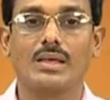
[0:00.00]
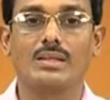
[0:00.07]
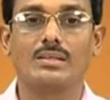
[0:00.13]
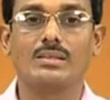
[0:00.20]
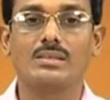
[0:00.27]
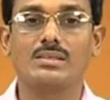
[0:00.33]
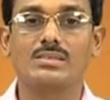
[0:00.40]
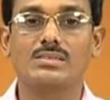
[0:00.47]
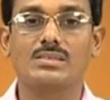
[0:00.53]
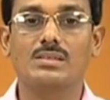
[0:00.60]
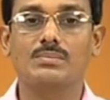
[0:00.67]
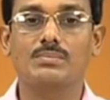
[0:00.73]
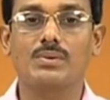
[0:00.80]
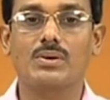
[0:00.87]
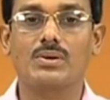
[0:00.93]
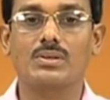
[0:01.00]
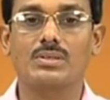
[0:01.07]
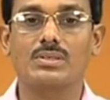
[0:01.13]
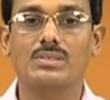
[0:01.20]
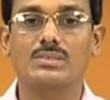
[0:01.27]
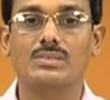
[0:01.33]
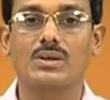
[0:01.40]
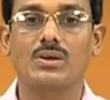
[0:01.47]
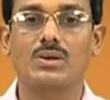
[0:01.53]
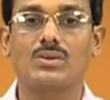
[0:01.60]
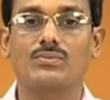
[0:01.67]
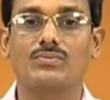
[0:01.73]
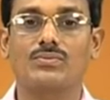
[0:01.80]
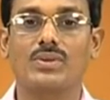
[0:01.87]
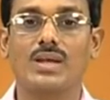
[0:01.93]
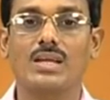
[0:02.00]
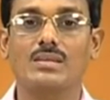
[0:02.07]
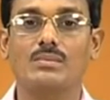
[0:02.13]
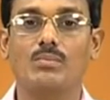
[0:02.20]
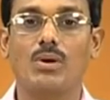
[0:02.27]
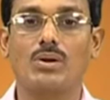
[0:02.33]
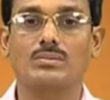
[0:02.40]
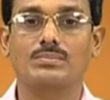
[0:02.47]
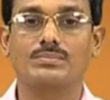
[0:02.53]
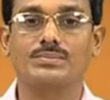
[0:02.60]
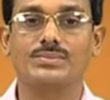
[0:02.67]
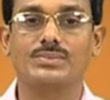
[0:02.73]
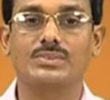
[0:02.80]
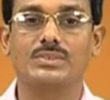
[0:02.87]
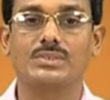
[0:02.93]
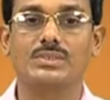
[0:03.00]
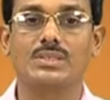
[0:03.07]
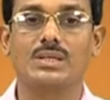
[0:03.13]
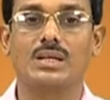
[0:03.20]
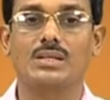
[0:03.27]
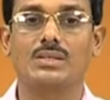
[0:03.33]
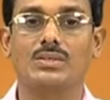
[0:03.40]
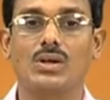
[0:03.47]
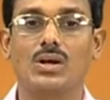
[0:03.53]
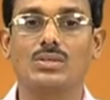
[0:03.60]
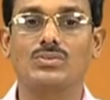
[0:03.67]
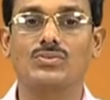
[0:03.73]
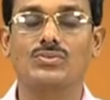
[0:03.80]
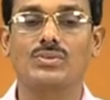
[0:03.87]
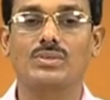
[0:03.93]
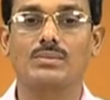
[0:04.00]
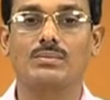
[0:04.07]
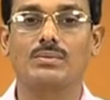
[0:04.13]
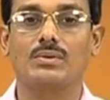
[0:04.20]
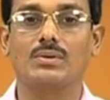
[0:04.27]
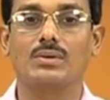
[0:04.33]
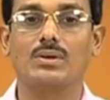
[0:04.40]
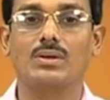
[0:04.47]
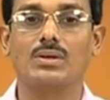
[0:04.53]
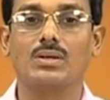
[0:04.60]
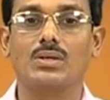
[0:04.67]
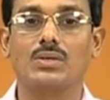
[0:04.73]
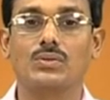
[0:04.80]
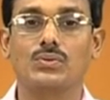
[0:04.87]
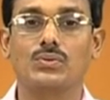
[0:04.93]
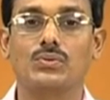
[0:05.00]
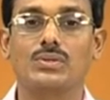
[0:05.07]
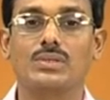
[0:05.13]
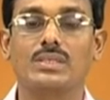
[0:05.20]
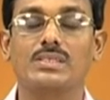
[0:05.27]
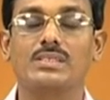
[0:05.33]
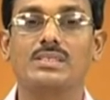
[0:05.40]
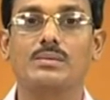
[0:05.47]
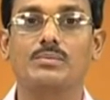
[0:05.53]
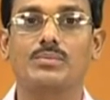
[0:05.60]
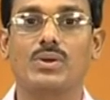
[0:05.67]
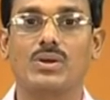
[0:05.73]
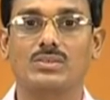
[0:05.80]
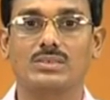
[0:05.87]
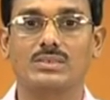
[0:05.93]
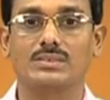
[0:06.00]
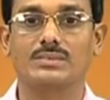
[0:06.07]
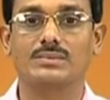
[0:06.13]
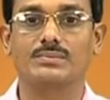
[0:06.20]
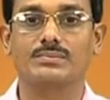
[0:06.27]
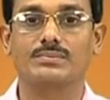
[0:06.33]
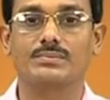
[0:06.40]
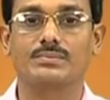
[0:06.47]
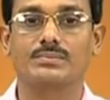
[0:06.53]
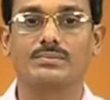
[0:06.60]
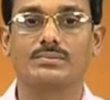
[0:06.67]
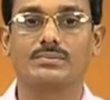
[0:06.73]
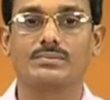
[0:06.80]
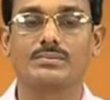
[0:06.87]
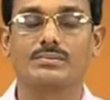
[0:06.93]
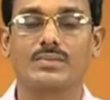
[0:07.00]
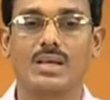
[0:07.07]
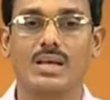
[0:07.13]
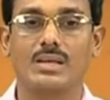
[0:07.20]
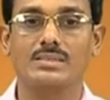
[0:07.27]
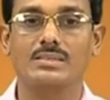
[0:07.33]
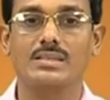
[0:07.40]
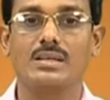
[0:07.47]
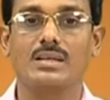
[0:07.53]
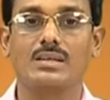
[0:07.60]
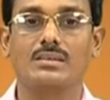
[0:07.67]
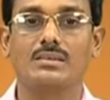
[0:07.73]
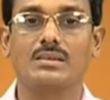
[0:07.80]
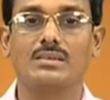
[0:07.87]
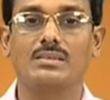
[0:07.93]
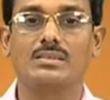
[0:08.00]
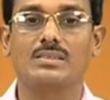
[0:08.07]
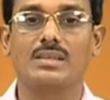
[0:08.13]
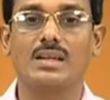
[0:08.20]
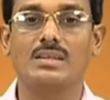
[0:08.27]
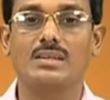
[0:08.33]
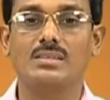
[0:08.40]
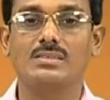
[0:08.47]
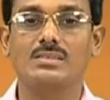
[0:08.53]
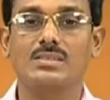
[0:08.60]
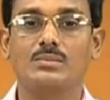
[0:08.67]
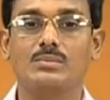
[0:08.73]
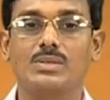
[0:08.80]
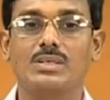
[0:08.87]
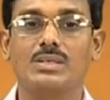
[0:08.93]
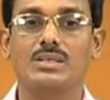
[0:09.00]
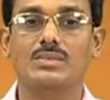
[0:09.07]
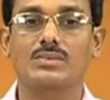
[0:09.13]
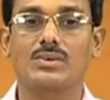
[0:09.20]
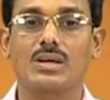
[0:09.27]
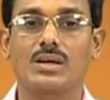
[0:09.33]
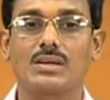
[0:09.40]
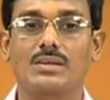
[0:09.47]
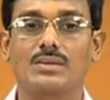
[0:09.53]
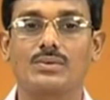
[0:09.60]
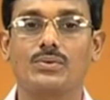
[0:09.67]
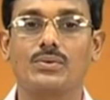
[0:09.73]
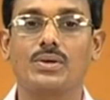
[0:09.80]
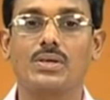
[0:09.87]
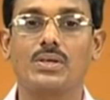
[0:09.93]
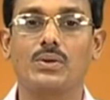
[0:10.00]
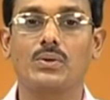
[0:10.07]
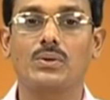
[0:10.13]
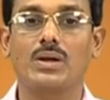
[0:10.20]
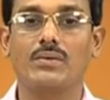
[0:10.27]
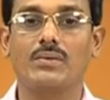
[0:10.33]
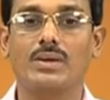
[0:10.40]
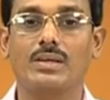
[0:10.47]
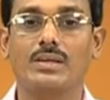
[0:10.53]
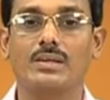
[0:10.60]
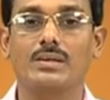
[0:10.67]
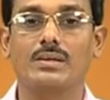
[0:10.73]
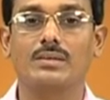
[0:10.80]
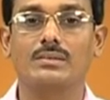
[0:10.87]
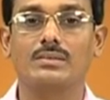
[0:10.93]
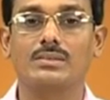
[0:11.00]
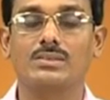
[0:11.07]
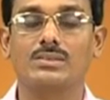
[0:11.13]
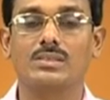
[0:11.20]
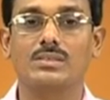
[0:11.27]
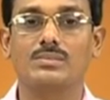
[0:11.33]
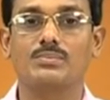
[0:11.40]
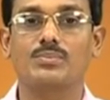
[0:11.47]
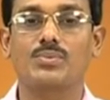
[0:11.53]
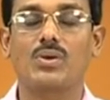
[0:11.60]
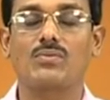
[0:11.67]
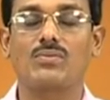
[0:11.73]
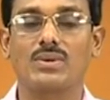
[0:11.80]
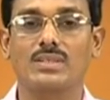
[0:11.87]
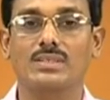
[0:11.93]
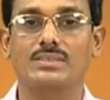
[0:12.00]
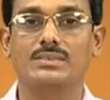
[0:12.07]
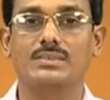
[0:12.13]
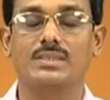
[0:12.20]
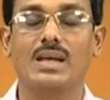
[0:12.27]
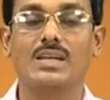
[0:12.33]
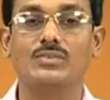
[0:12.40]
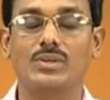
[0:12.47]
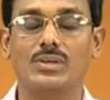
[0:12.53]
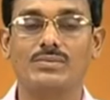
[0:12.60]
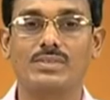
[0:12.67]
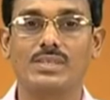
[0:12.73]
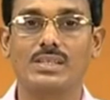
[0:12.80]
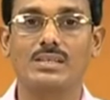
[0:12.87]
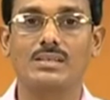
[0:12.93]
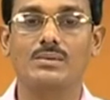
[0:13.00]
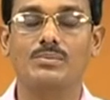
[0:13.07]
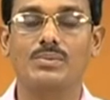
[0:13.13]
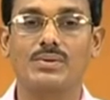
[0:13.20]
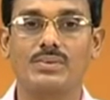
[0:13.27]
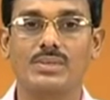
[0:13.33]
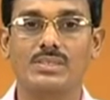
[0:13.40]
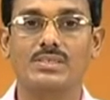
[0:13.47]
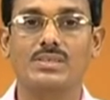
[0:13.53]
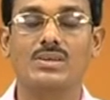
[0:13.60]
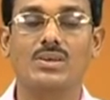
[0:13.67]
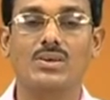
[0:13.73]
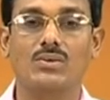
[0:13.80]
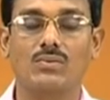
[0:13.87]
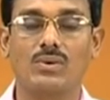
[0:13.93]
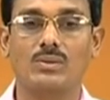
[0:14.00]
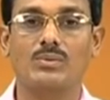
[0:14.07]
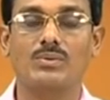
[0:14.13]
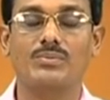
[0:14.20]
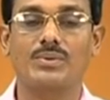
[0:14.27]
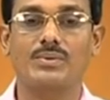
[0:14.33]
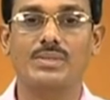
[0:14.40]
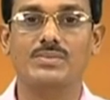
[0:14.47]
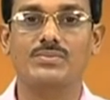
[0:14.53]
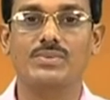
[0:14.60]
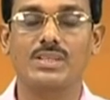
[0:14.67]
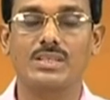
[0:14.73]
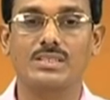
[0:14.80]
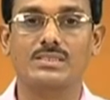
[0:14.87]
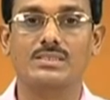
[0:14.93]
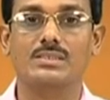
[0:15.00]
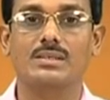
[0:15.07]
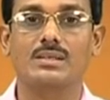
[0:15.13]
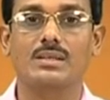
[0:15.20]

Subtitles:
Then sharp corners or flat bottoms are not suitable through the ECM process, as there is a tendency of the electrolyte to erode away the sharp profiles, as we have seen in the previous one of the previous figures,